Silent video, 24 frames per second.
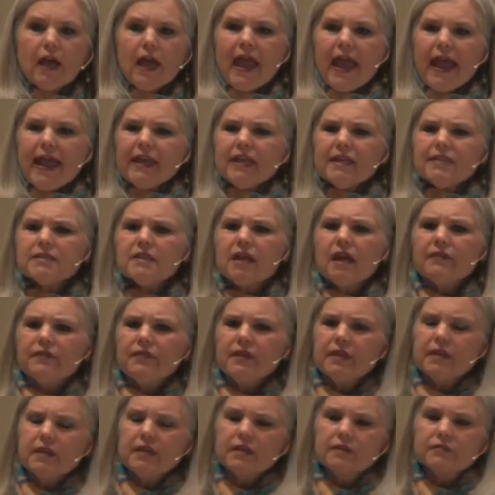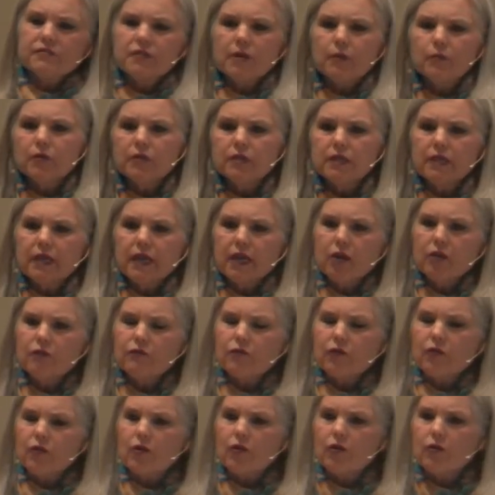Hannah's not thinking of someone to care
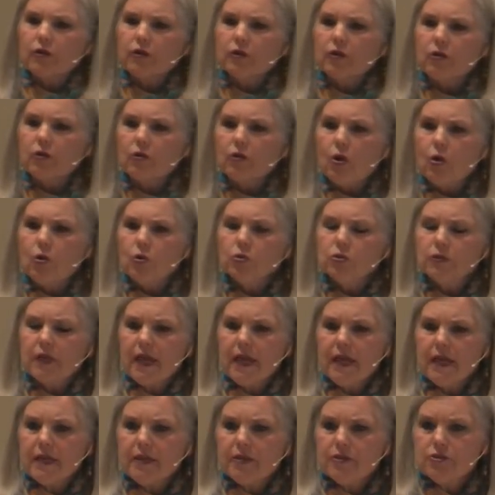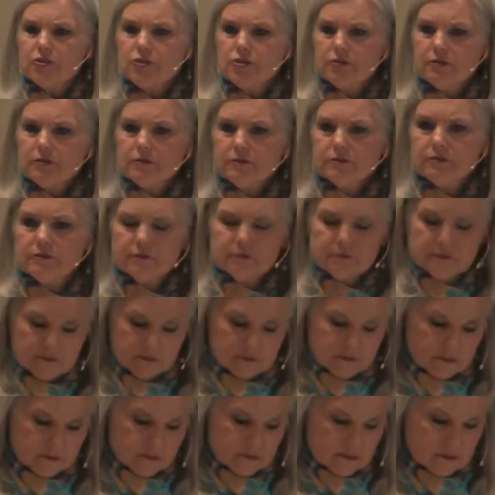for her in her old age.
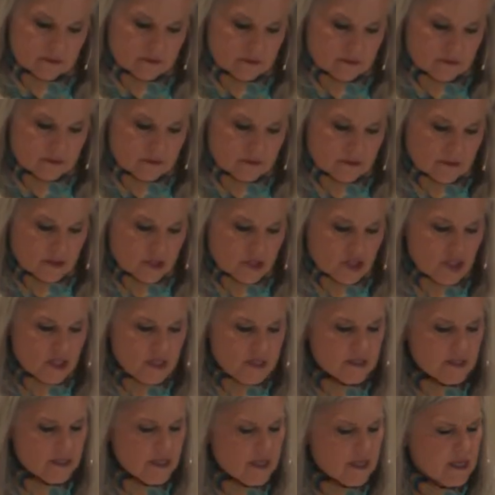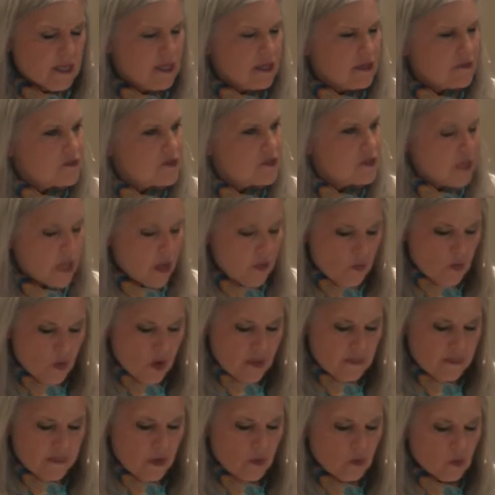She's thinking of
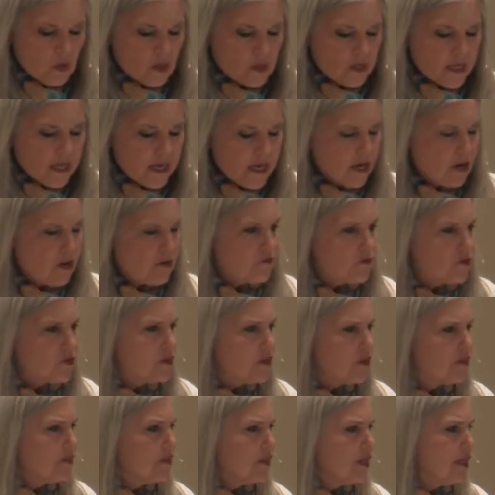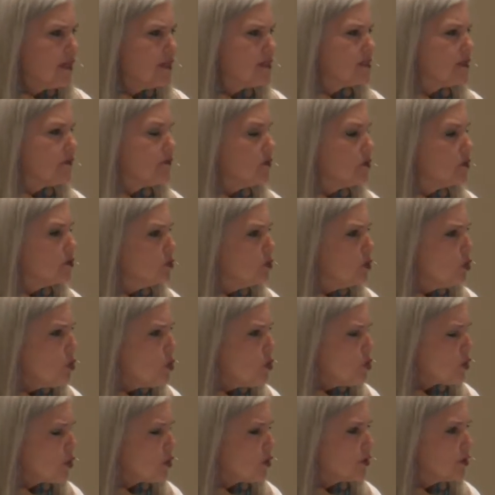someone that will care for the things of the
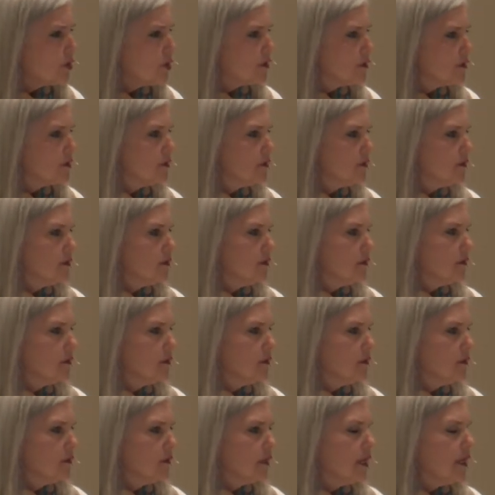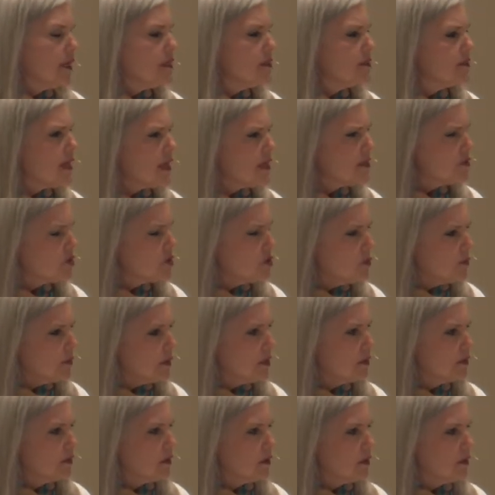Lord. Ladies, that's
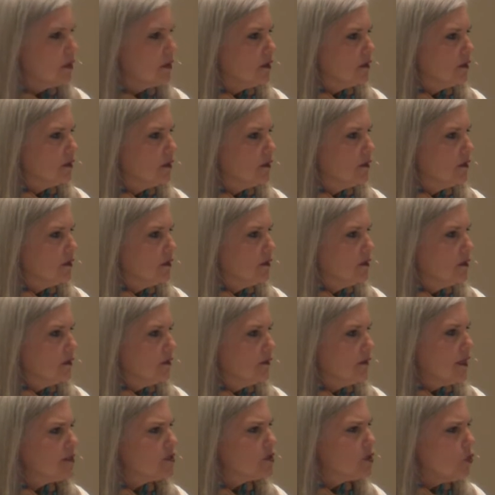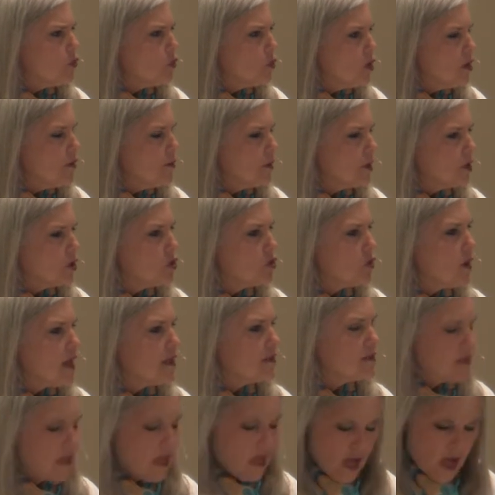humility. That's a woman who
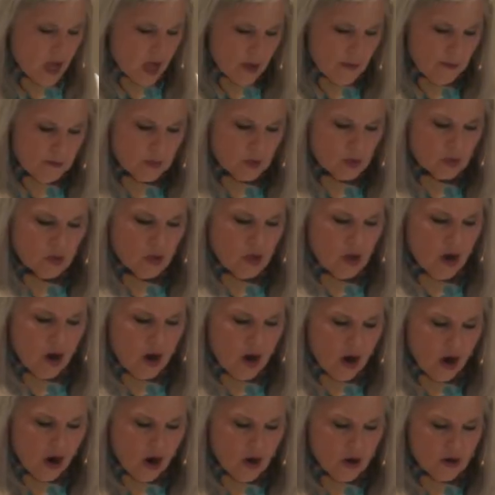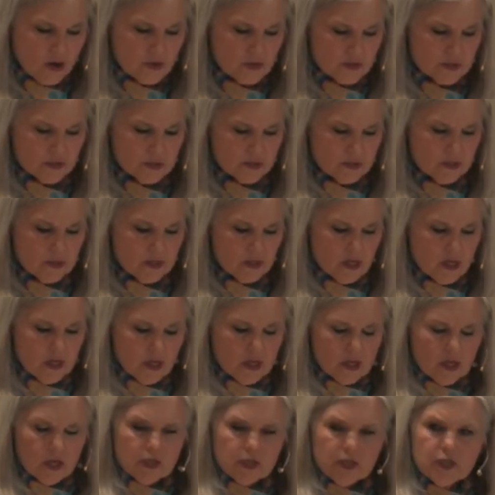has a humble heart.
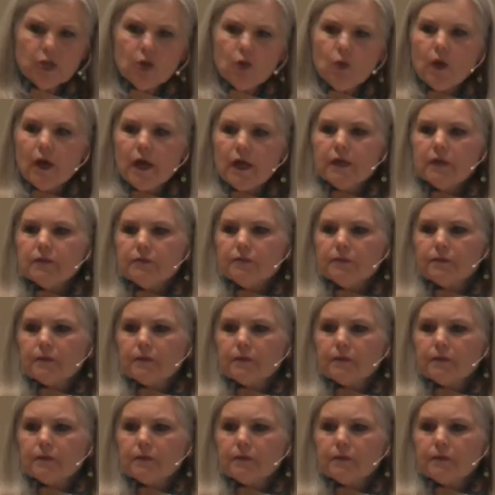You know what?